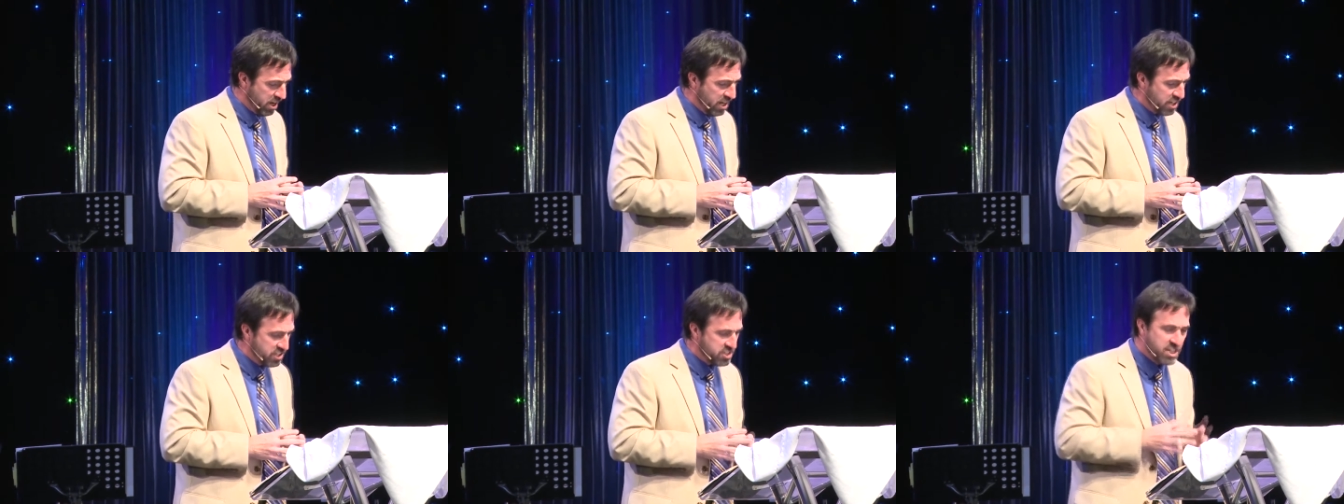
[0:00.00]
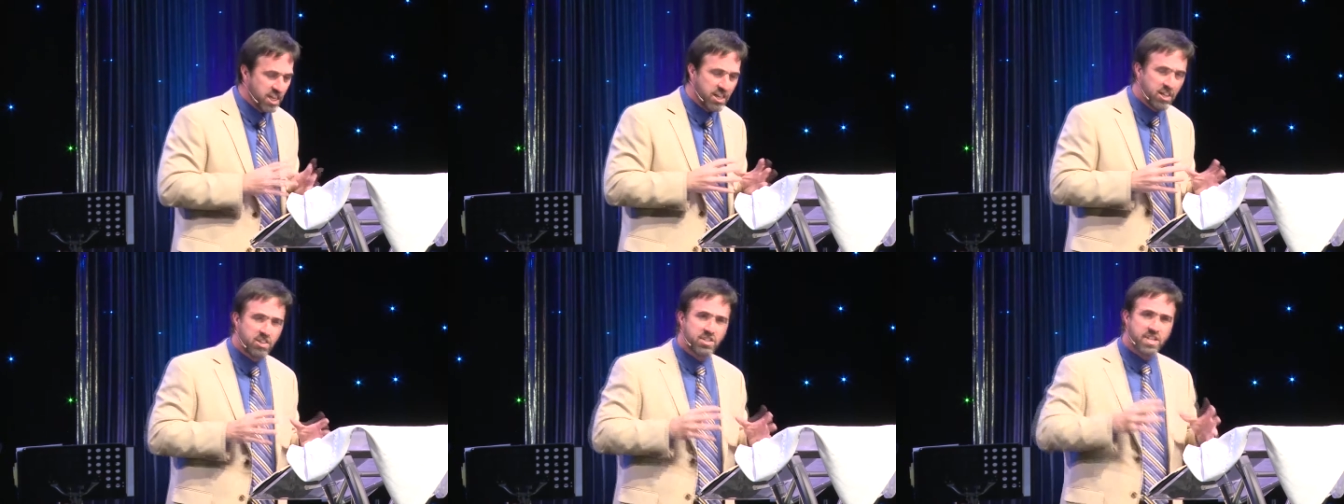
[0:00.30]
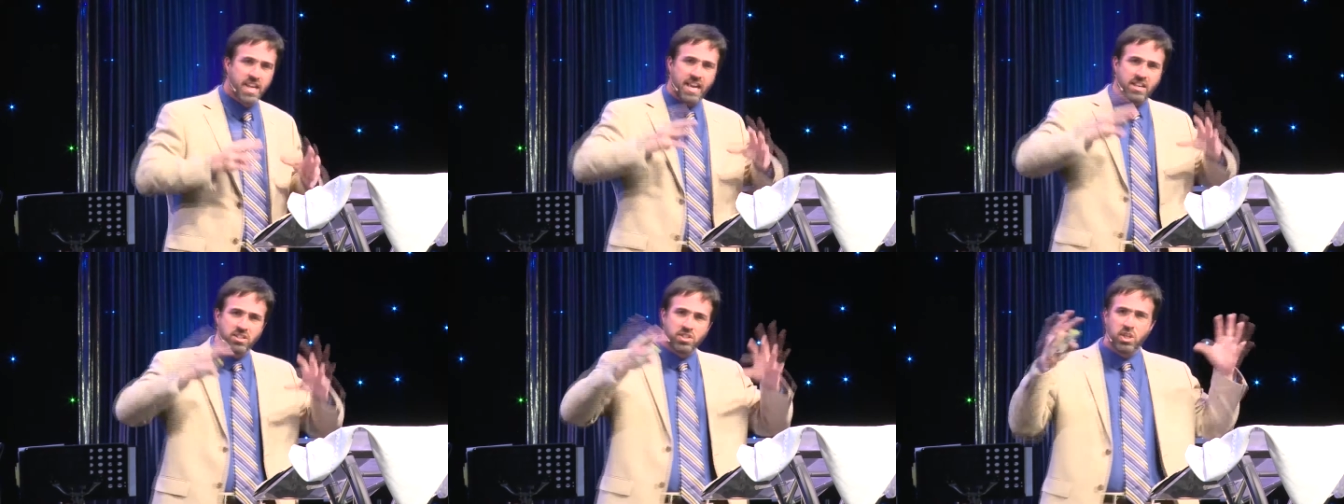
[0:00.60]
Sinners
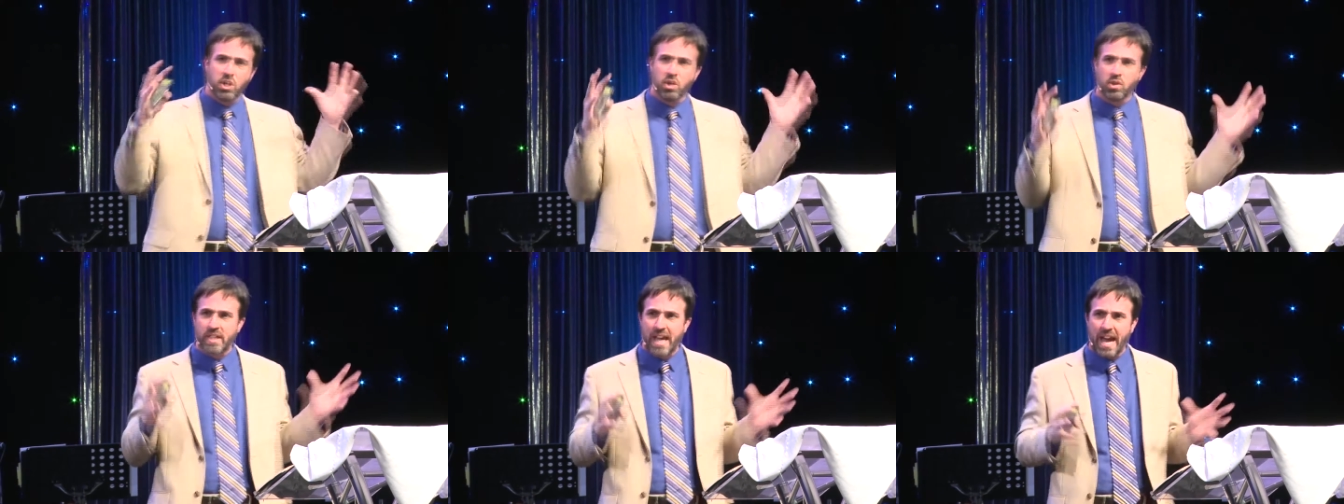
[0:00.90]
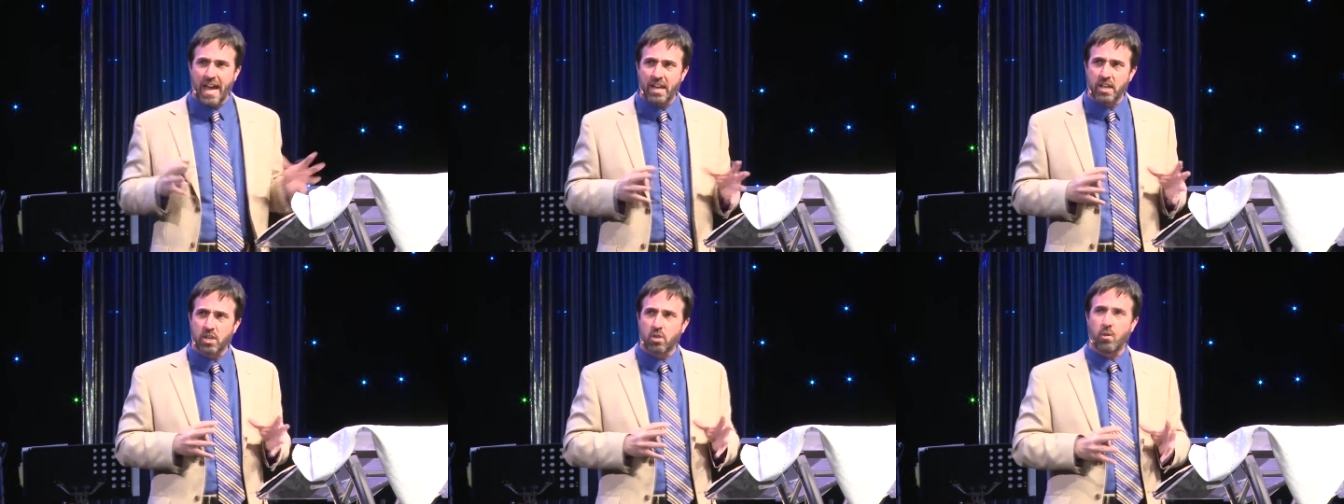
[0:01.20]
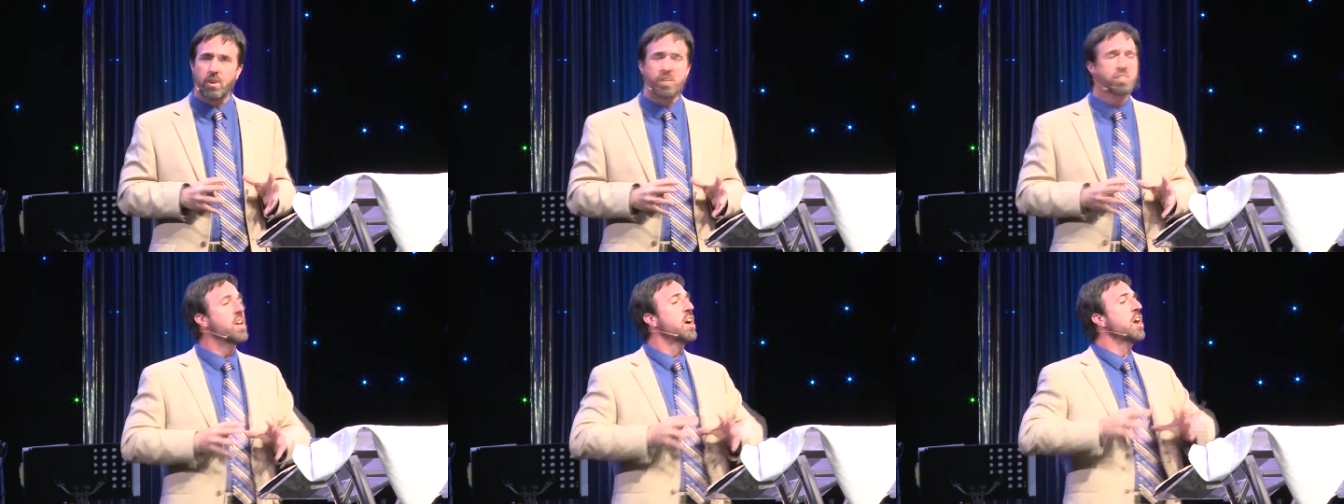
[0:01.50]
had two
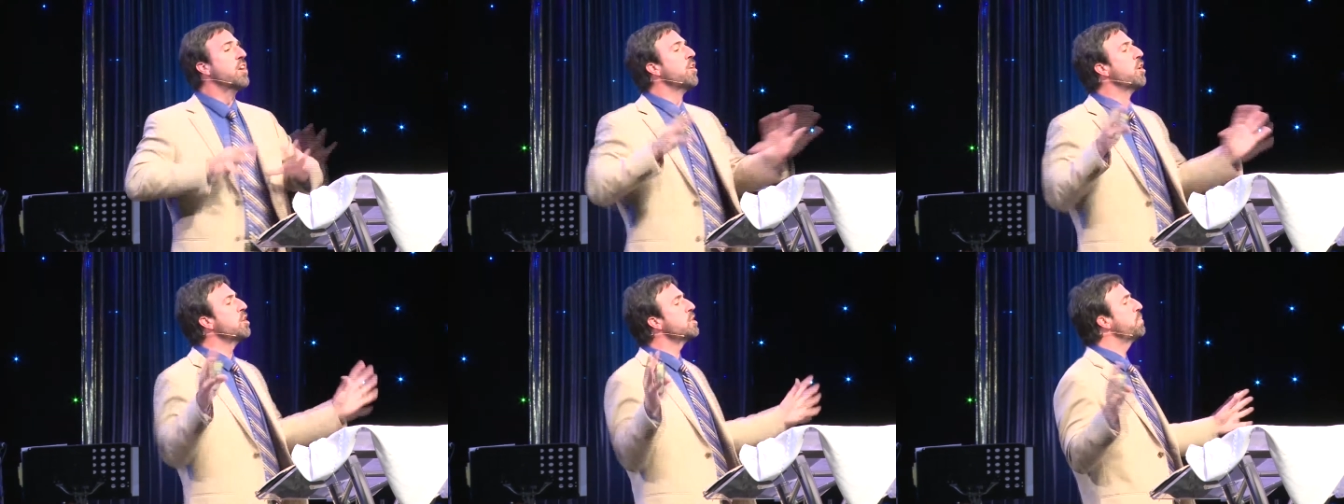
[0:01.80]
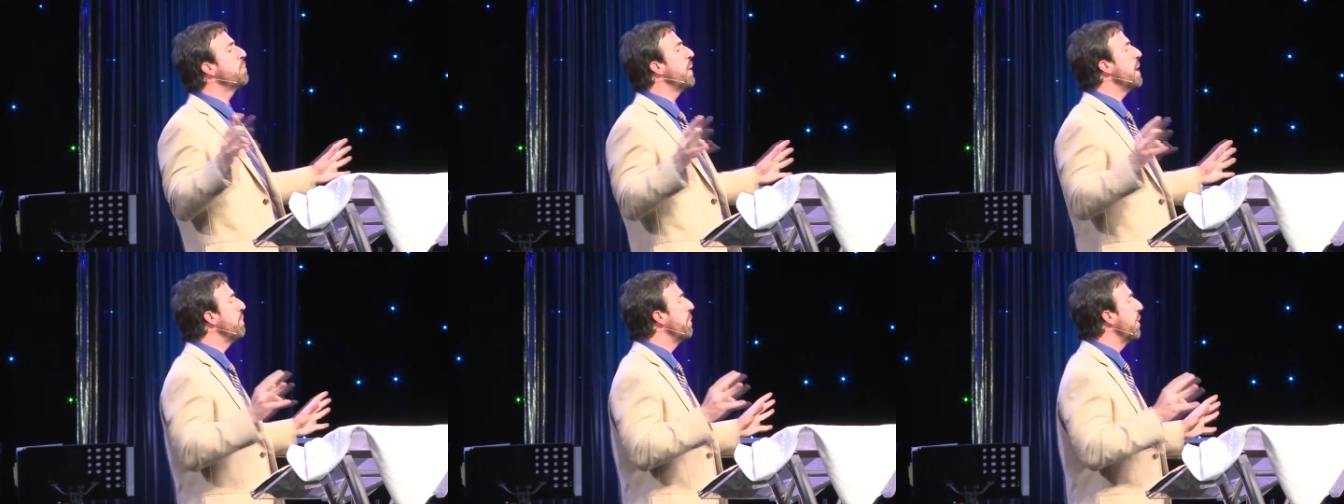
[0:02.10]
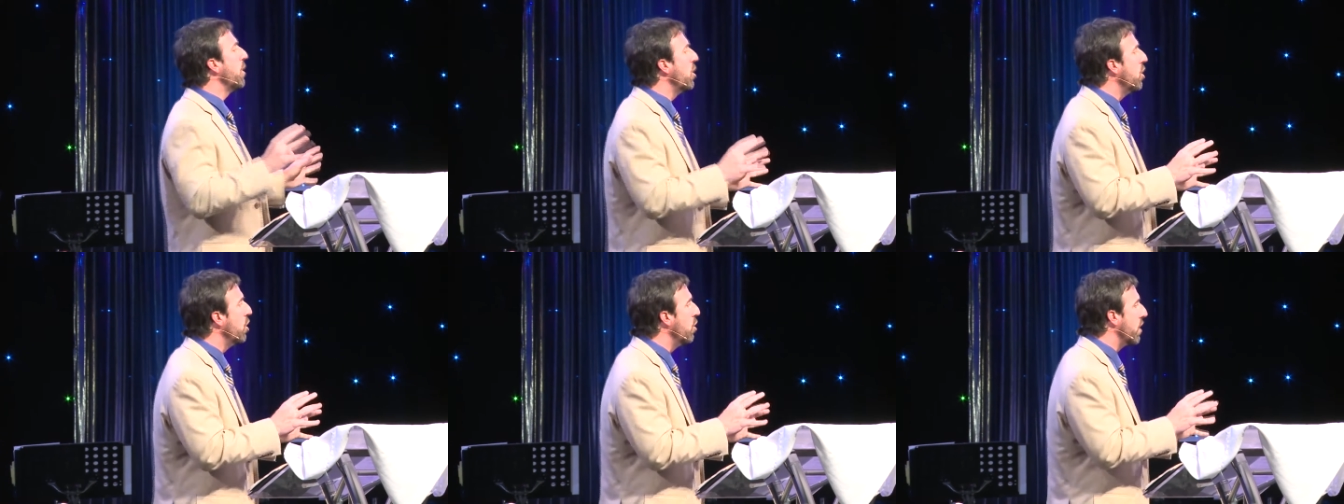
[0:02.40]
categories those
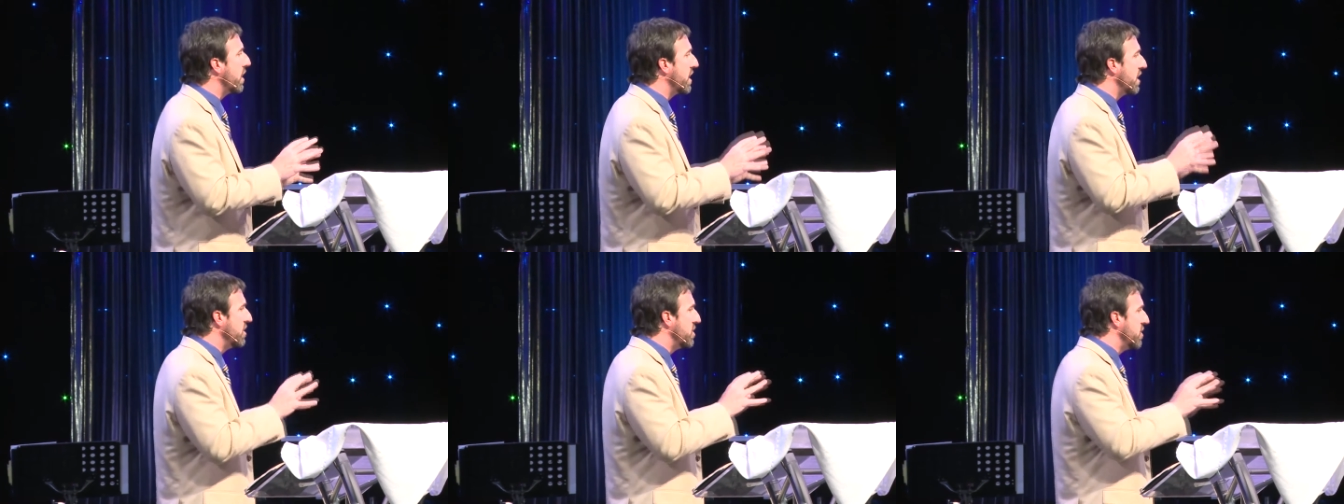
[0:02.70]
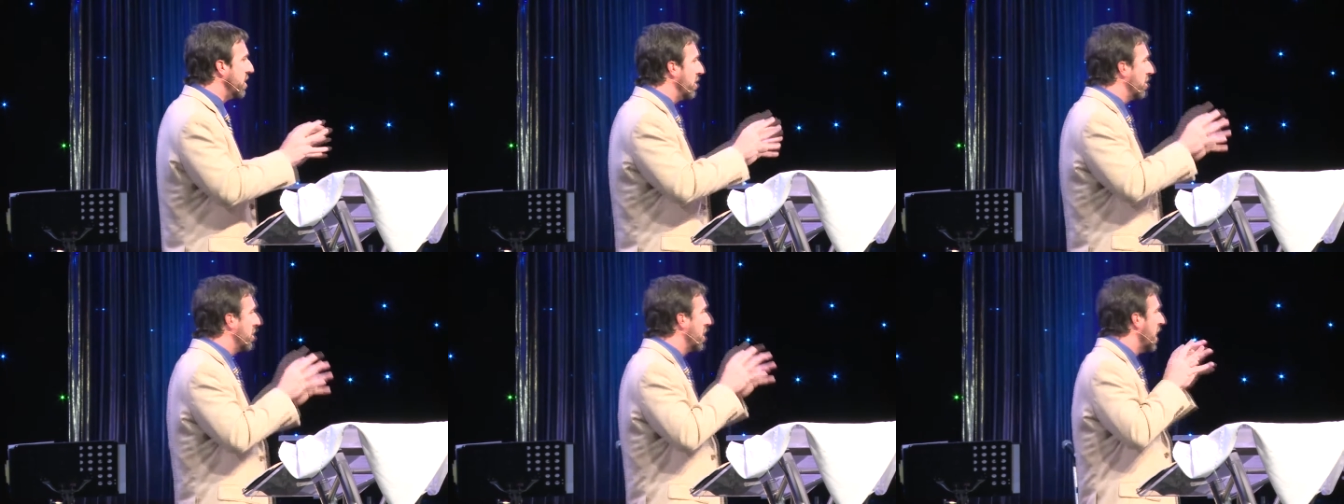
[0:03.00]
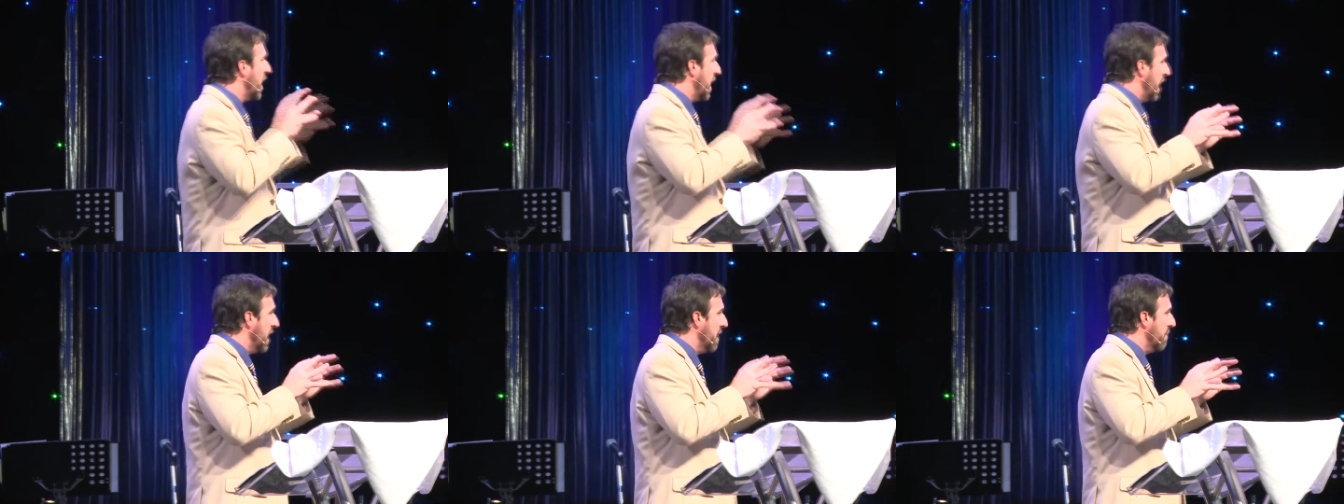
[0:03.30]
people who were considered
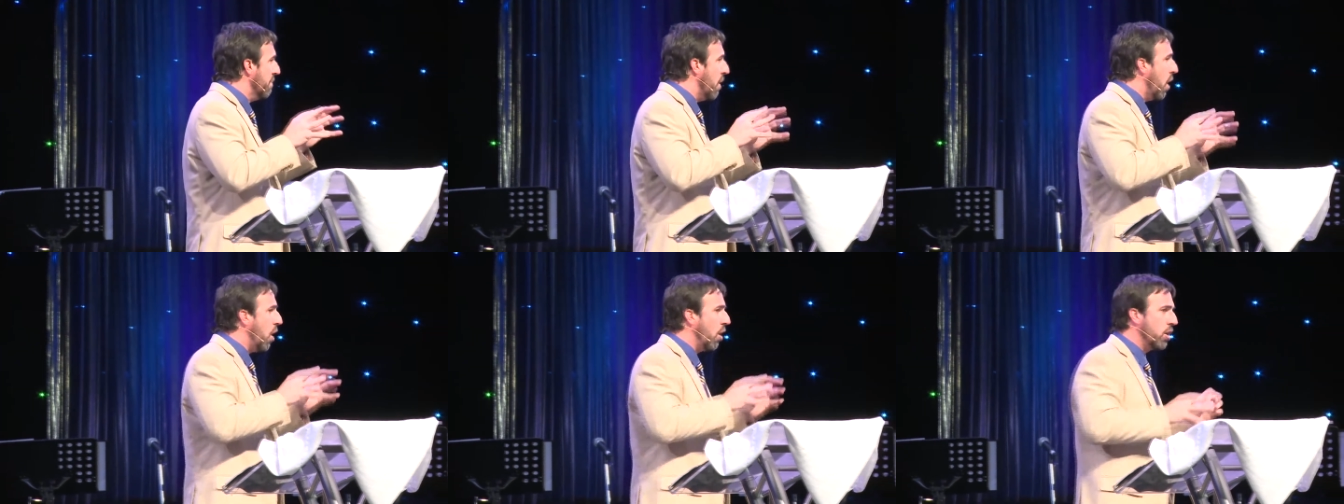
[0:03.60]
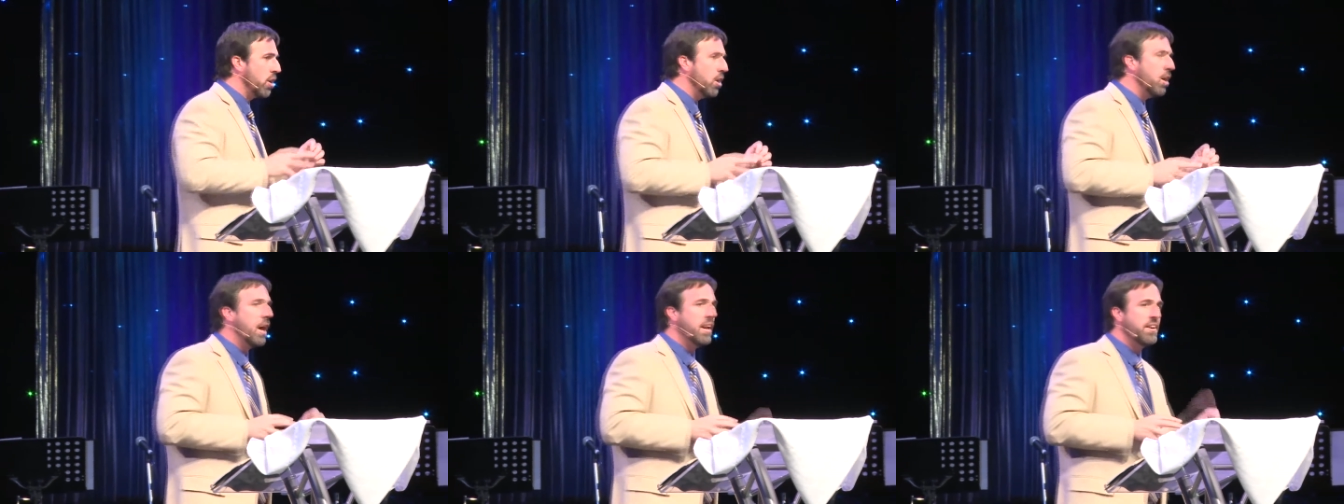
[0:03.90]
immoral,